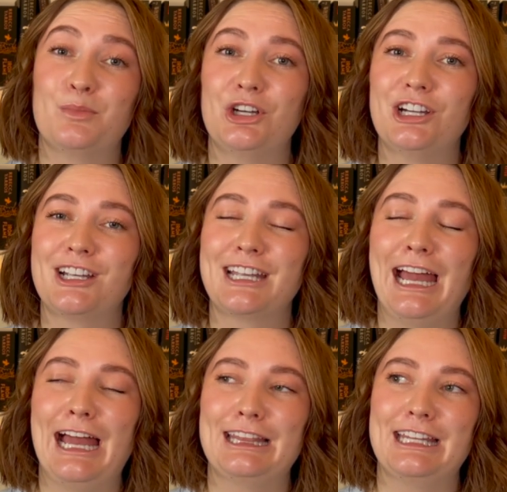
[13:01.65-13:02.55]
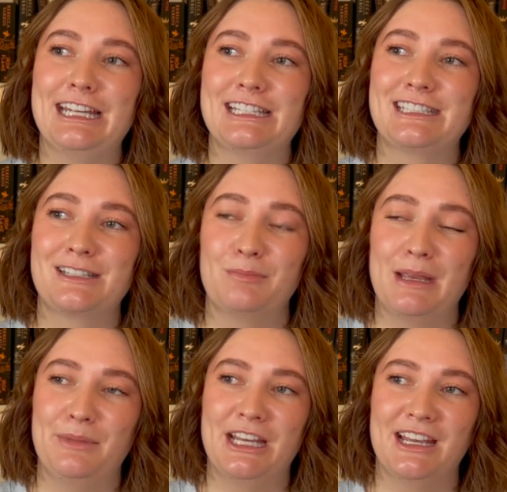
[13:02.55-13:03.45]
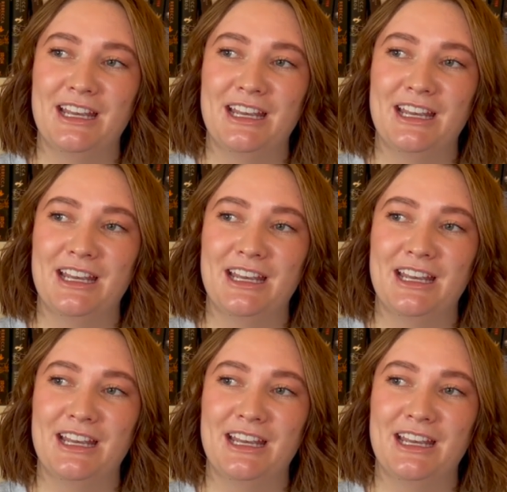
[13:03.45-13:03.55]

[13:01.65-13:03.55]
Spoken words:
book, at least maybe